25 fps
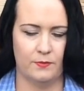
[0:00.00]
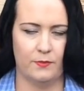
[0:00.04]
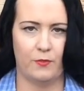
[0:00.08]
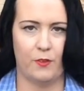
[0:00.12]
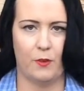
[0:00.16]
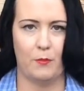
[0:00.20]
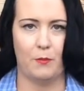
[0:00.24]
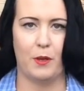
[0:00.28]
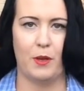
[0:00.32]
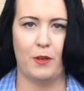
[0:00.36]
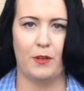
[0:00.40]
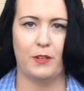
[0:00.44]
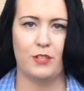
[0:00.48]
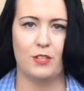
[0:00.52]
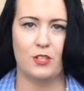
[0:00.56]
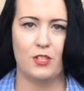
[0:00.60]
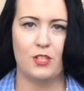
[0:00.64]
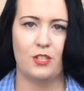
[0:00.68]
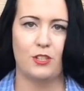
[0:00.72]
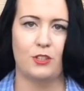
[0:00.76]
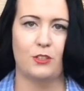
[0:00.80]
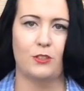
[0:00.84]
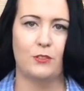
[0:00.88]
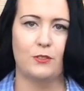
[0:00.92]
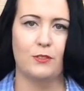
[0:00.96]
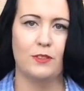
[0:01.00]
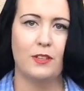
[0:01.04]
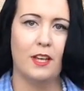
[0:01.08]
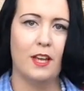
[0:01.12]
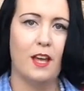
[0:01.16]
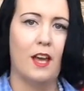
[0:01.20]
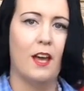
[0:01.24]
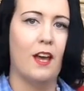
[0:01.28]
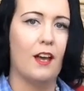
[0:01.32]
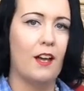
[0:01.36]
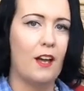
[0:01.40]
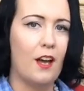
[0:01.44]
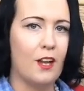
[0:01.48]
If I'm going to
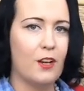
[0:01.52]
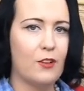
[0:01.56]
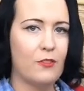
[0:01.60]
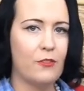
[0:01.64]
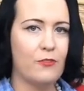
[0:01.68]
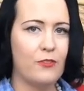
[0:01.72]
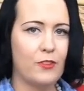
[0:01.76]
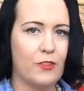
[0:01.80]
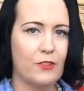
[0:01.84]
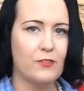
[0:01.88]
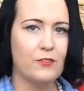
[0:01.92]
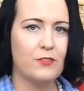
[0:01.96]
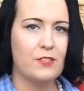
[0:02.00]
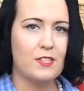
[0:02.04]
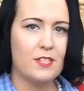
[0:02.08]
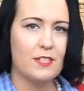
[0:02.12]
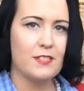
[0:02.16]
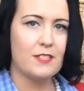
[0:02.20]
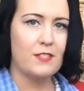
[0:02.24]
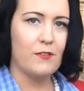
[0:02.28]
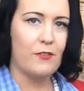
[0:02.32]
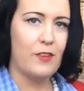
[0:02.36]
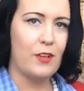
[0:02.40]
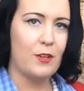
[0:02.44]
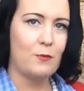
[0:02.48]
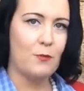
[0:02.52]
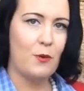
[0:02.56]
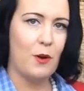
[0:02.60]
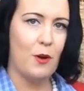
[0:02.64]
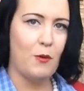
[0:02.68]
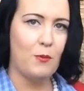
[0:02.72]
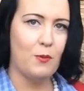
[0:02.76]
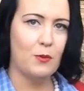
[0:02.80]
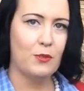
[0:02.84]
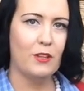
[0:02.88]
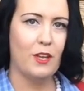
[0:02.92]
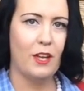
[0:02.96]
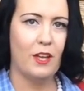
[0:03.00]
kind of 50s event where I
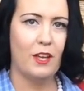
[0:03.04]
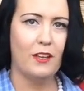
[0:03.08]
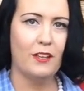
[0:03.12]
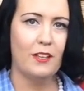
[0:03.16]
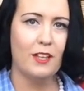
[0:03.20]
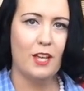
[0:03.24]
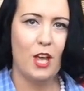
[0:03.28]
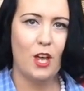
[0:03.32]
want a